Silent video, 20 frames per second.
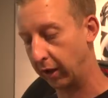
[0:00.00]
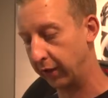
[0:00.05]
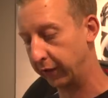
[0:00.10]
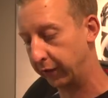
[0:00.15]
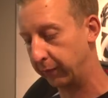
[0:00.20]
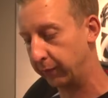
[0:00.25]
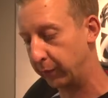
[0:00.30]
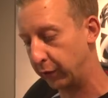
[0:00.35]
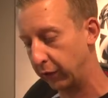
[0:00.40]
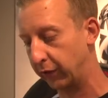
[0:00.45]
like
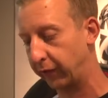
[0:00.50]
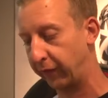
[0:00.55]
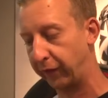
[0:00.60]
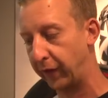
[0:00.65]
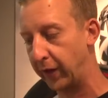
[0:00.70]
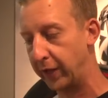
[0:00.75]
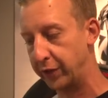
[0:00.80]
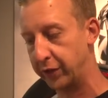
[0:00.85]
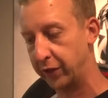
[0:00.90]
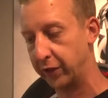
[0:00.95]
some good
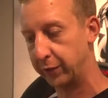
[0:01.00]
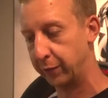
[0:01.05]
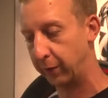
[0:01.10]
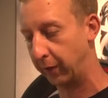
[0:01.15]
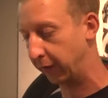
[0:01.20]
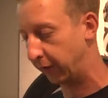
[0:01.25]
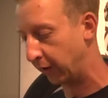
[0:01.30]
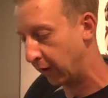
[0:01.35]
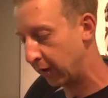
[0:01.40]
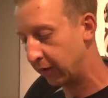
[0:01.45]
features
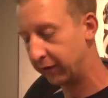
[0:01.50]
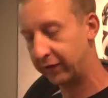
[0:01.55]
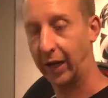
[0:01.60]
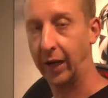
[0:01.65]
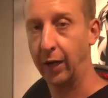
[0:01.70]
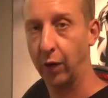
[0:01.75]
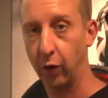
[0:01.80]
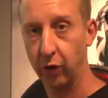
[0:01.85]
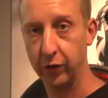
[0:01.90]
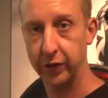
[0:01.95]
with
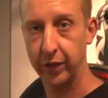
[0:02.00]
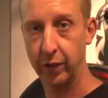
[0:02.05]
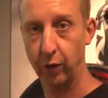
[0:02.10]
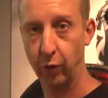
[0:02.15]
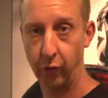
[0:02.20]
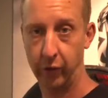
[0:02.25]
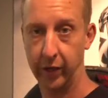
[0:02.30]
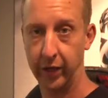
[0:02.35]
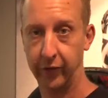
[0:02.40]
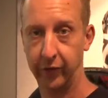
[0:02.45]
technology that
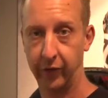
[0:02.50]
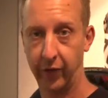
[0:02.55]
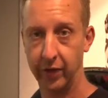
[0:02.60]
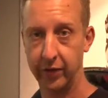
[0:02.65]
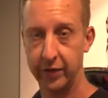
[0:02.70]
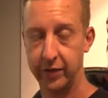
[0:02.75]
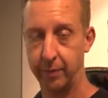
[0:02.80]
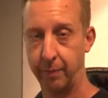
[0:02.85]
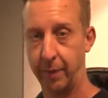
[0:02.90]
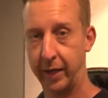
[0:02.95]
already
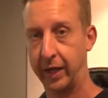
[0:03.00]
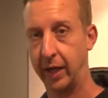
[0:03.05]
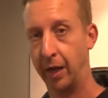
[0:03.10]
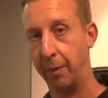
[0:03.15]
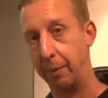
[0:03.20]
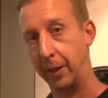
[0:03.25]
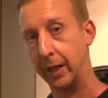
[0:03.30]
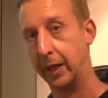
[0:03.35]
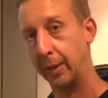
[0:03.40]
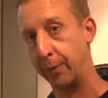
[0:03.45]
exists to make it
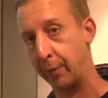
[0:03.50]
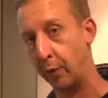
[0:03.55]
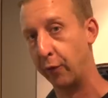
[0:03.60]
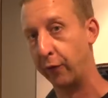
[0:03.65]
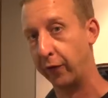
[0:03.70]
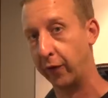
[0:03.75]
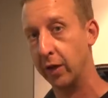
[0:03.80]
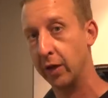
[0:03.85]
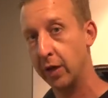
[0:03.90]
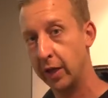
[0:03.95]
applicable
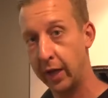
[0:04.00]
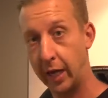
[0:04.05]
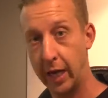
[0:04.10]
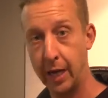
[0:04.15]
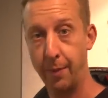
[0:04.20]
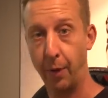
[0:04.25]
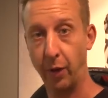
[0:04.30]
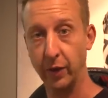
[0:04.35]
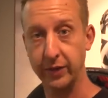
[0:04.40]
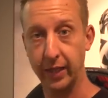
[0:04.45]
for
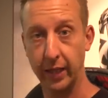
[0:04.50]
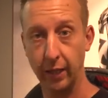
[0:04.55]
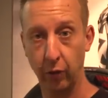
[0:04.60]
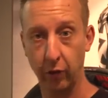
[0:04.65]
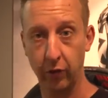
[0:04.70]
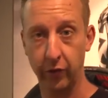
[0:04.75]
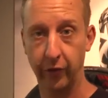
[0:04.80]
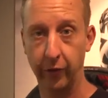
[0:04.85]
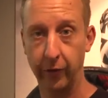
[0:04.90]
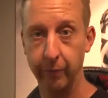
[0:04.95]
e-bike
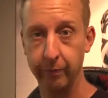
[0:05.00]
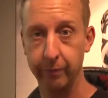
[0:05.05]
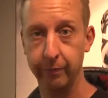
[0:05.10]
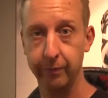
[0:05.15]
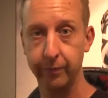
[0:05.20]
technology.